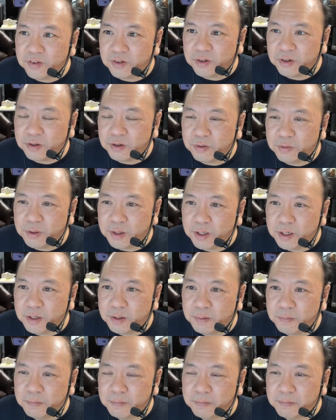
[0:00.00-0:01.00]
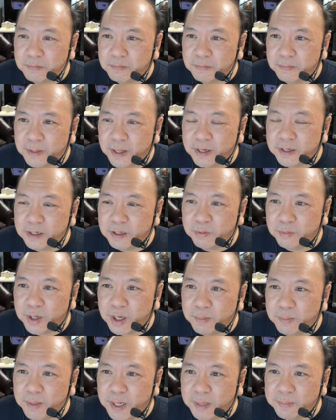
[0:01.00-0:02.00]
So any
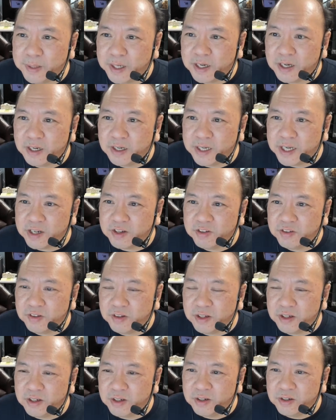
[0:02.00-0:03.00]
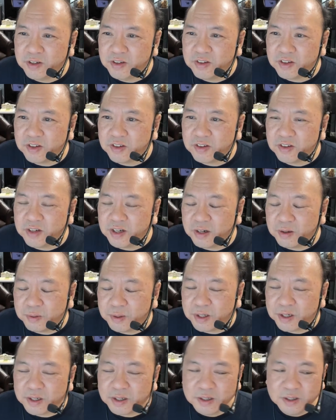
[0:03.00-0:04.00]
web app that connects to the Unisys
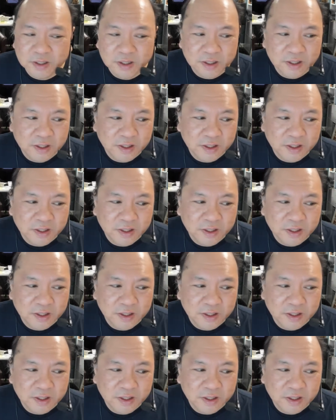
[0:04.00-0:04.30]
network